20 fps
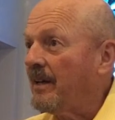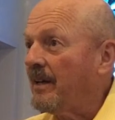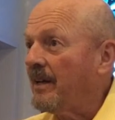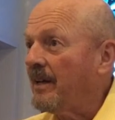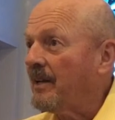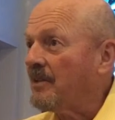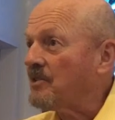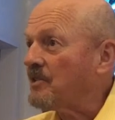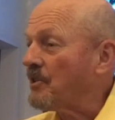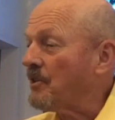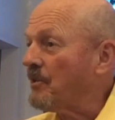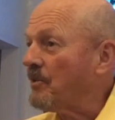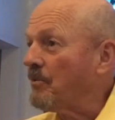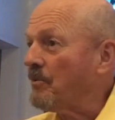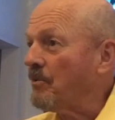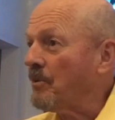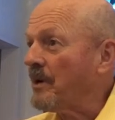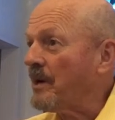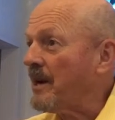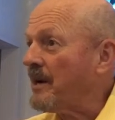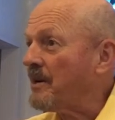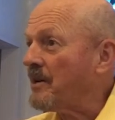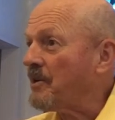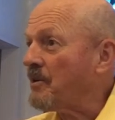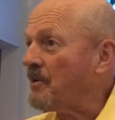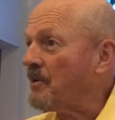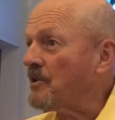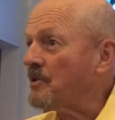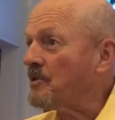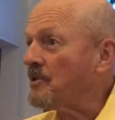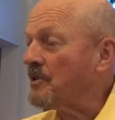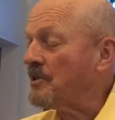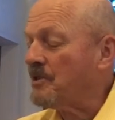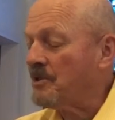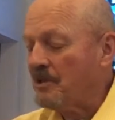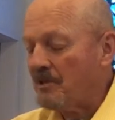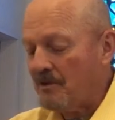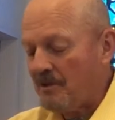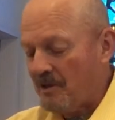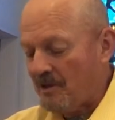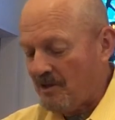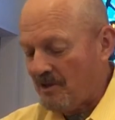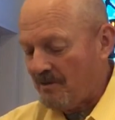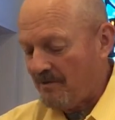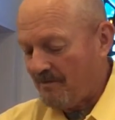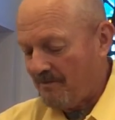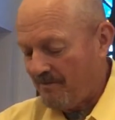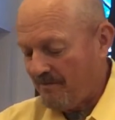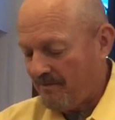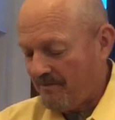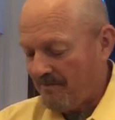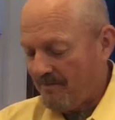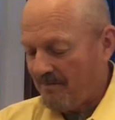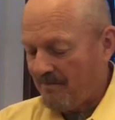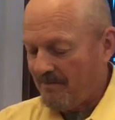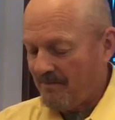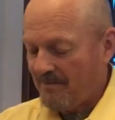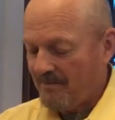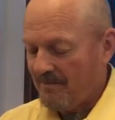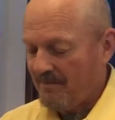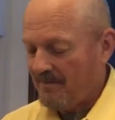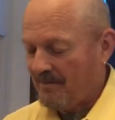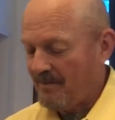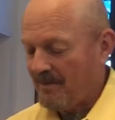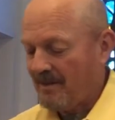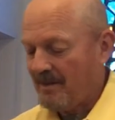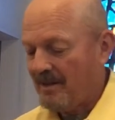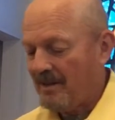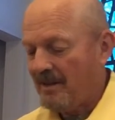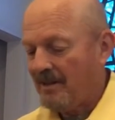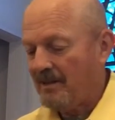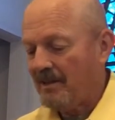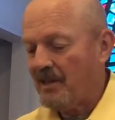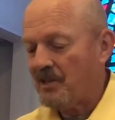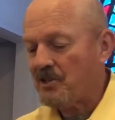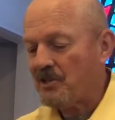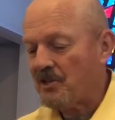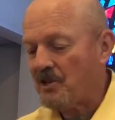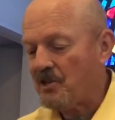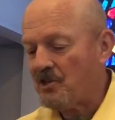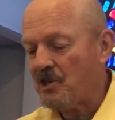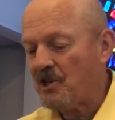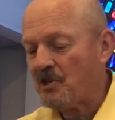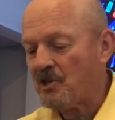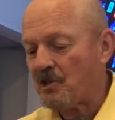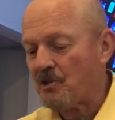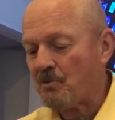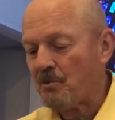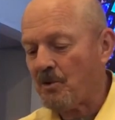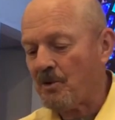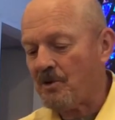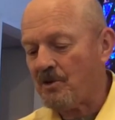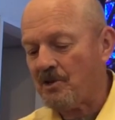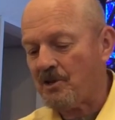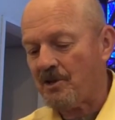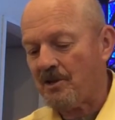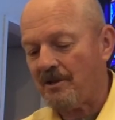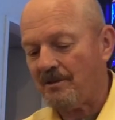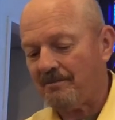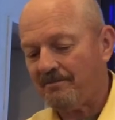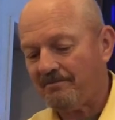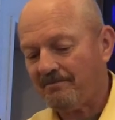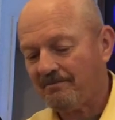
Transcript: And so what I'd encourage you to do is listen to Jesus' words here.